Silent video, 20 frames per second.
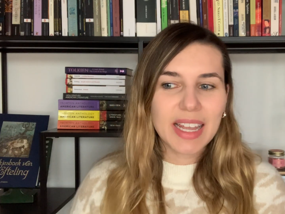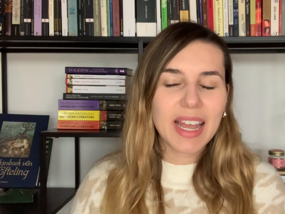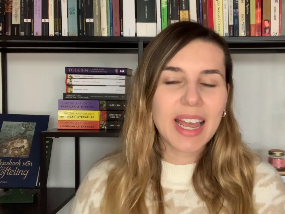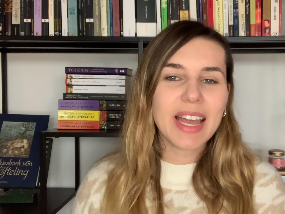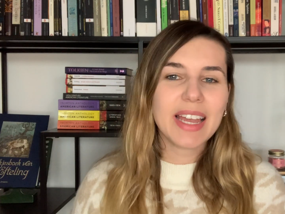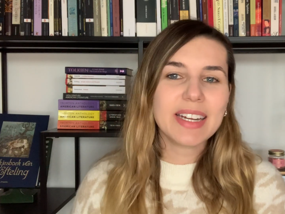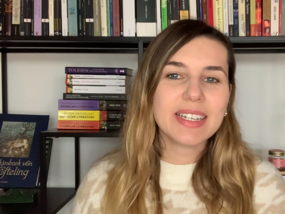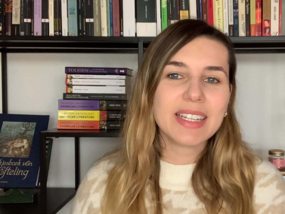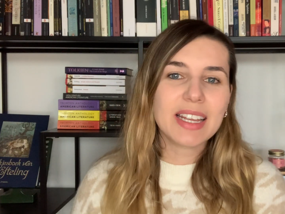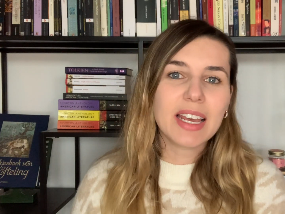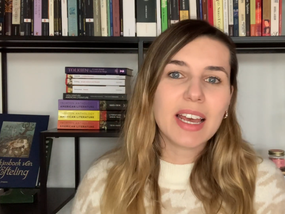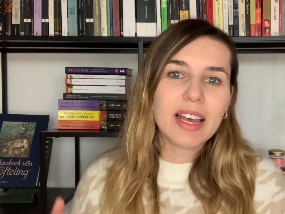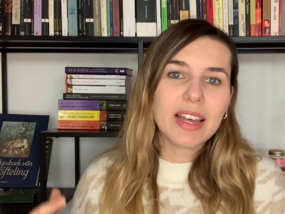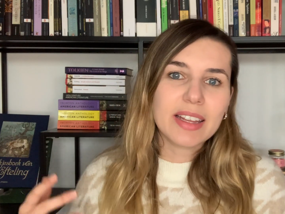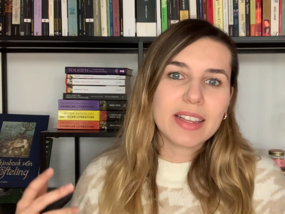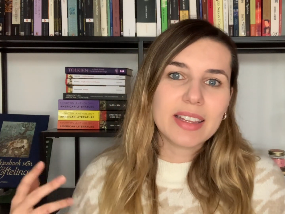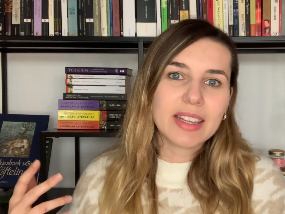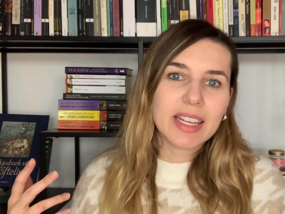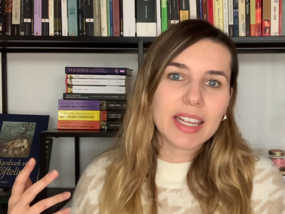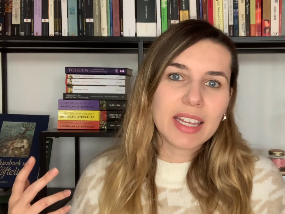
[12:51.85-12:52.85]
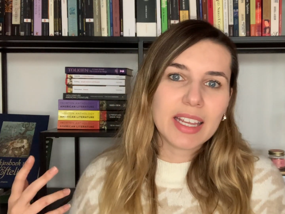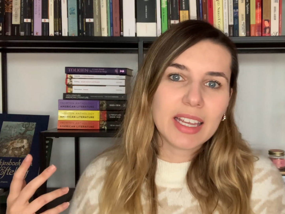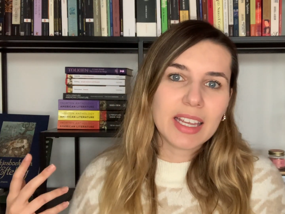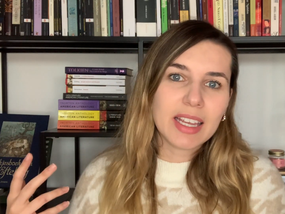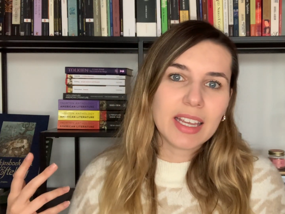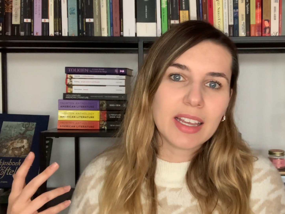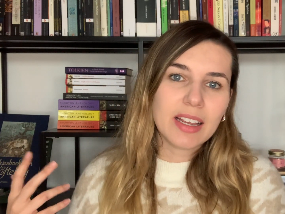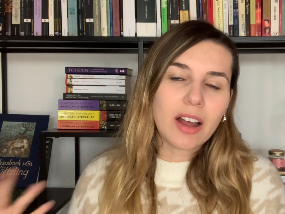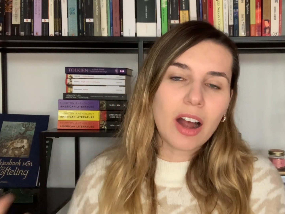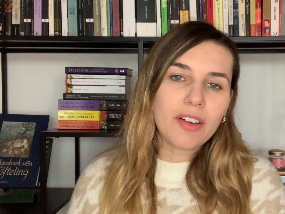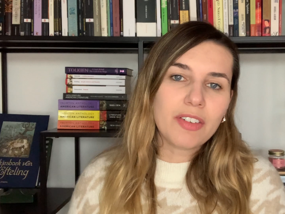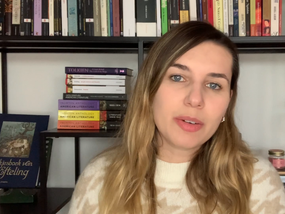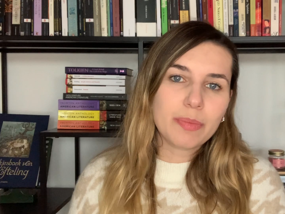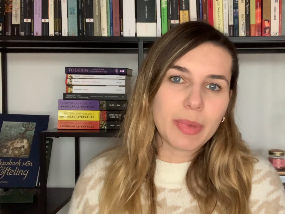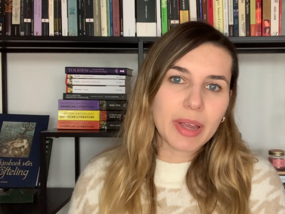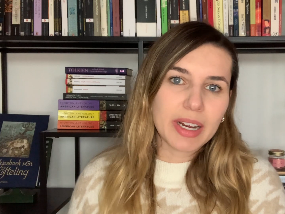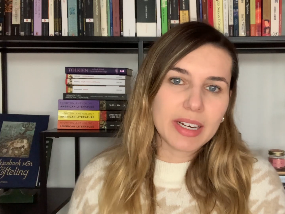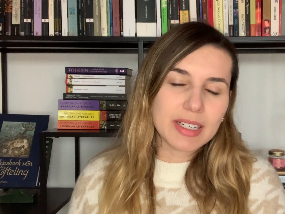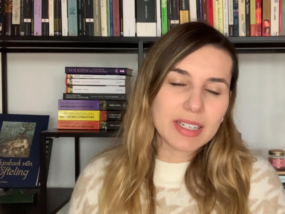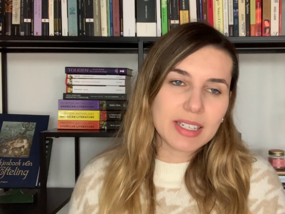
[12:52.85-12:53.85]
And the
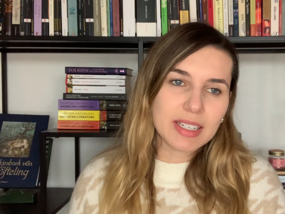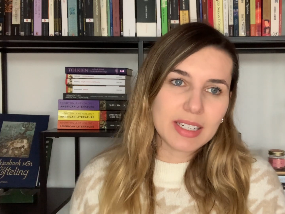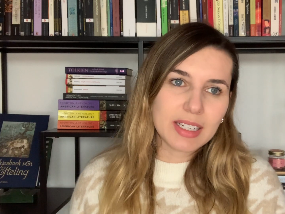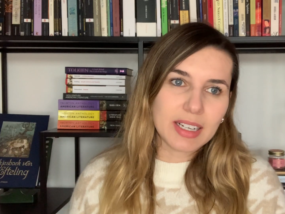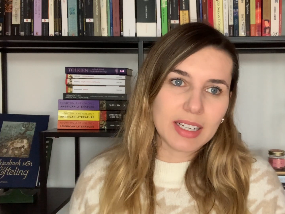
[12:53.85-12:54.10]
government,